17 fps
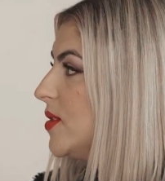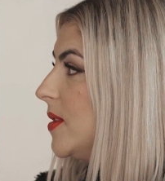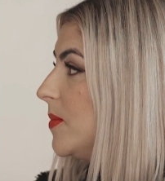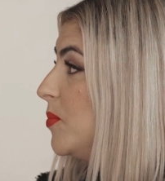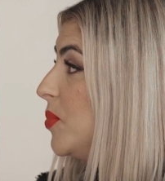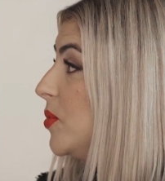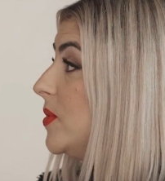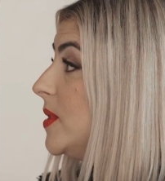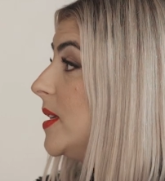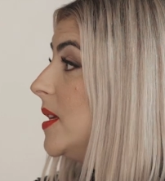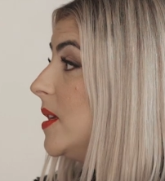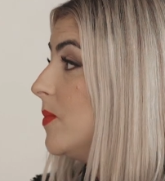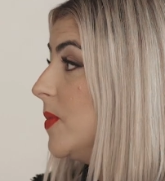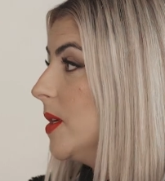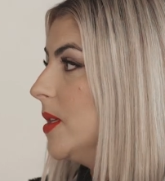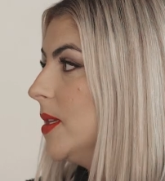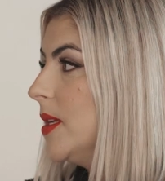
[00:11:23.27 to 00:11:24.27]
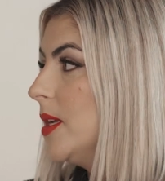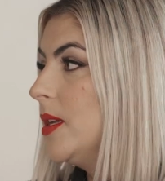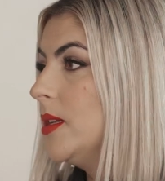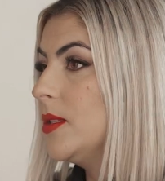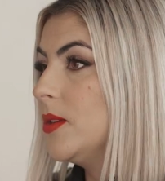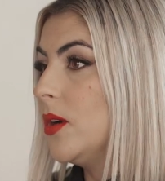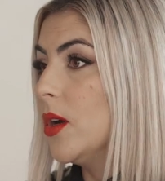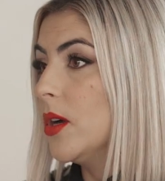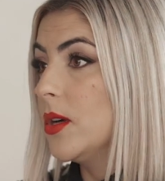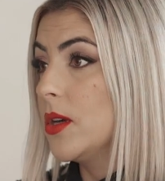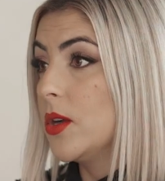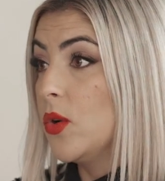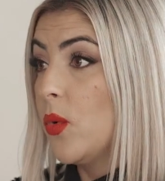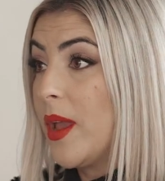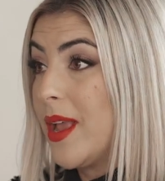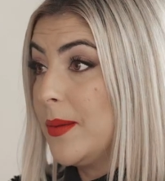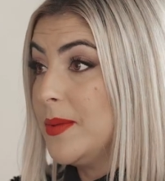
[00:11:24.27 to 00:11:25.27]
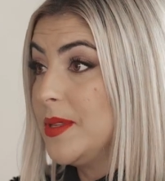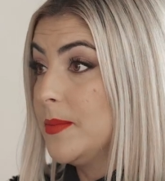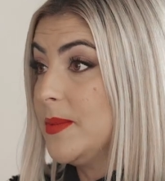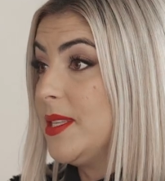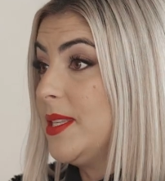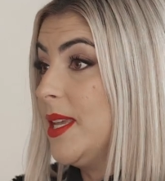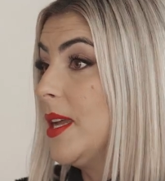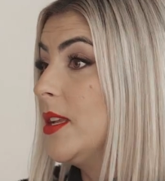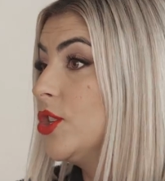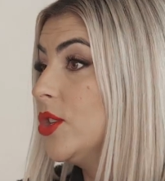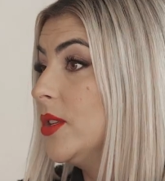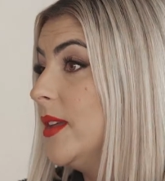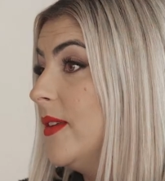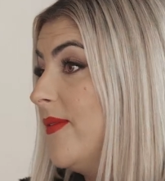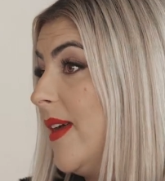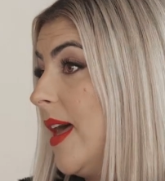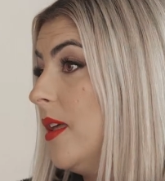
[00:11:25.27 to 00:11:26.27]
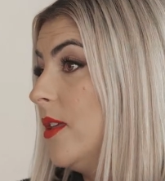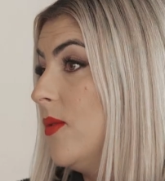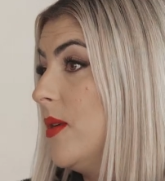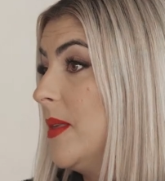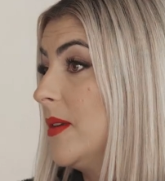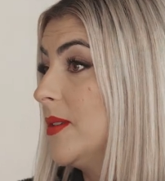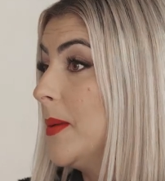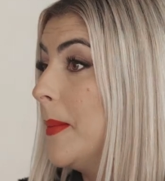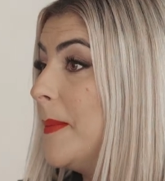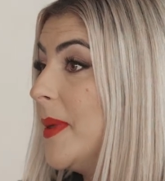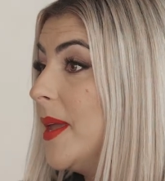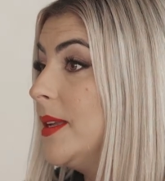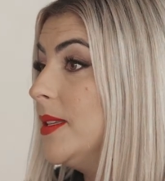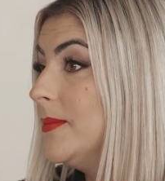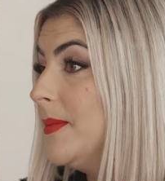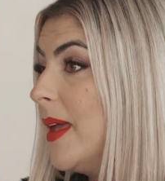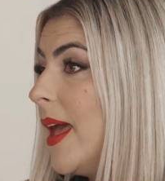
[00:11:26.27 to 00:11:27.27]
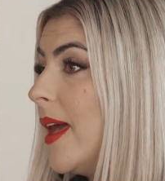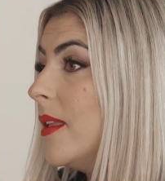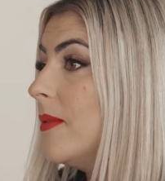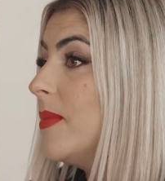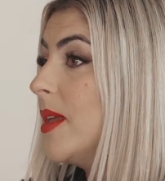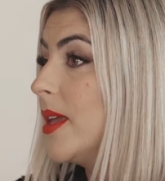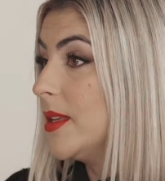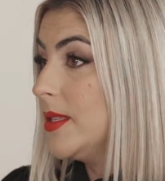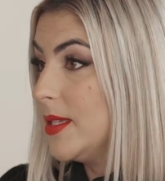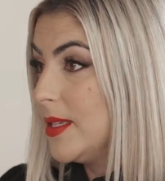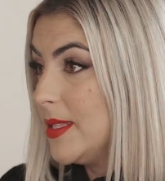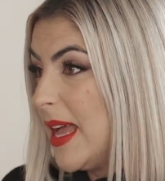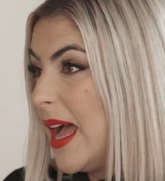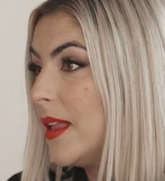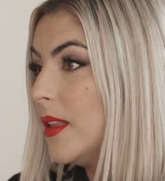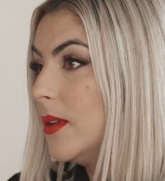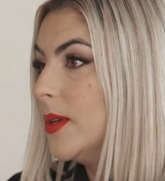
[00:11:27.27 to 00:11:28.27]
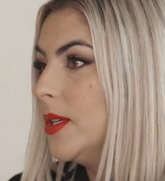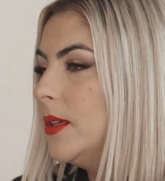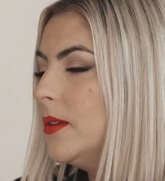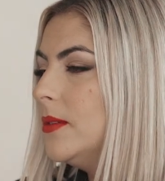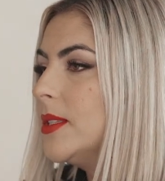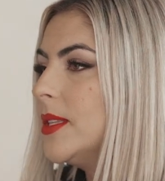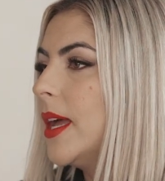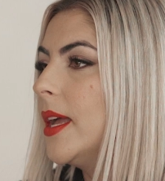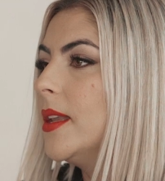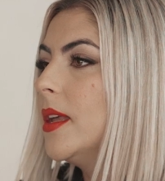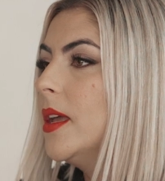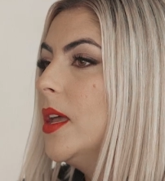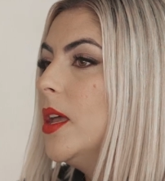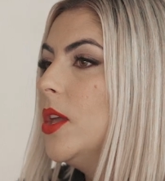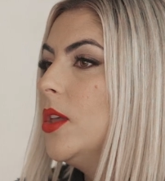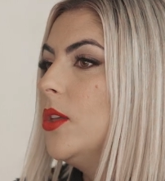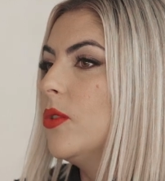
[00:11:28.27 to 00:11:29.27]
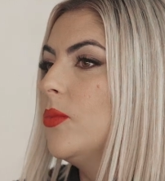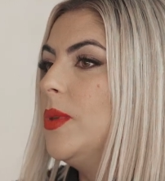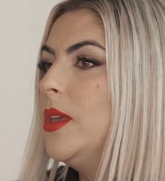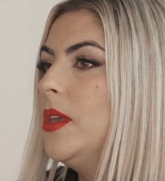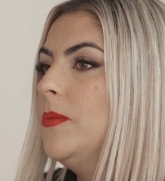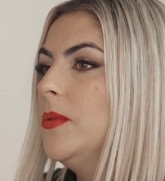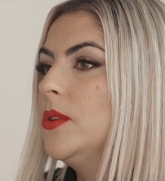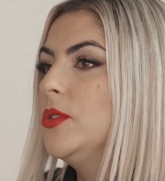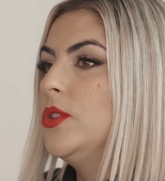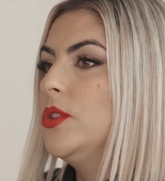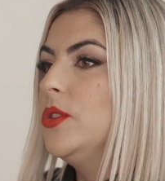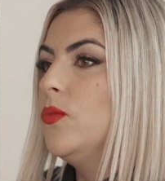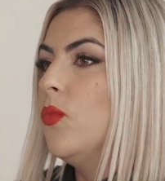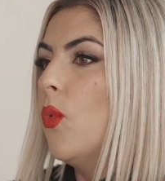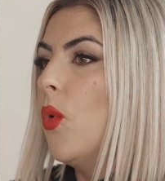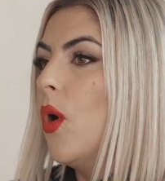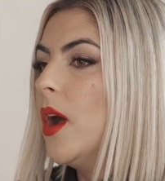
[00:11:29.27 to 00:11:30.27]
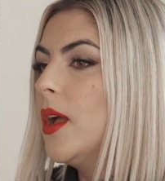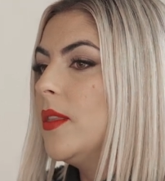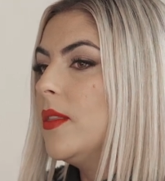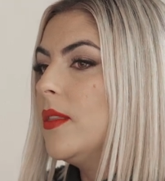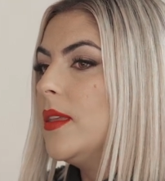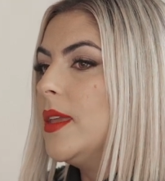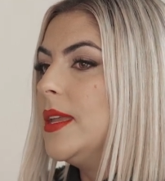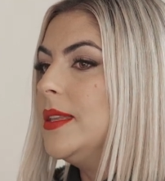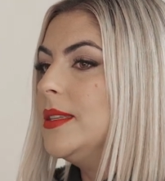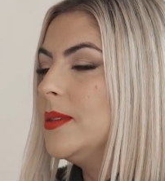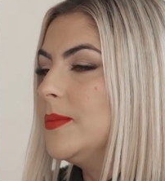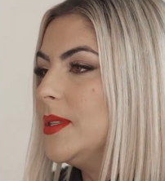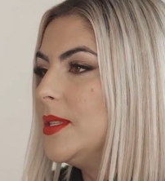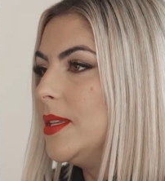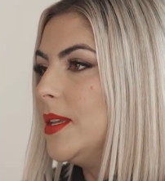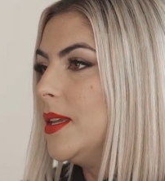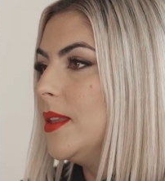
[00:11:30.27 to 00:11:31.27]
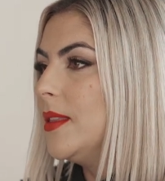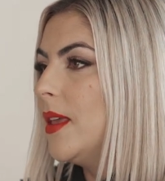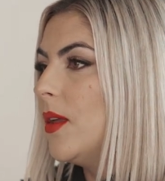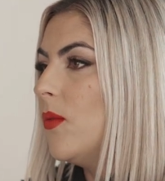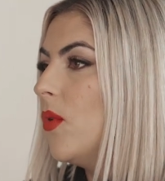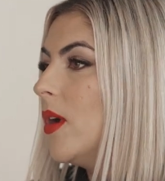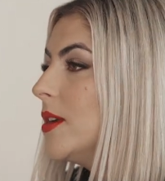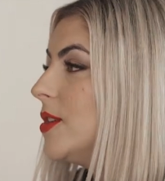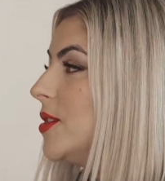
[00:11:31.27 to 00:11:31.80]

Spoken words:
the boutique buildings are going up substantially in value, and there's a big demand because exactly what you said, people want intimacy. They want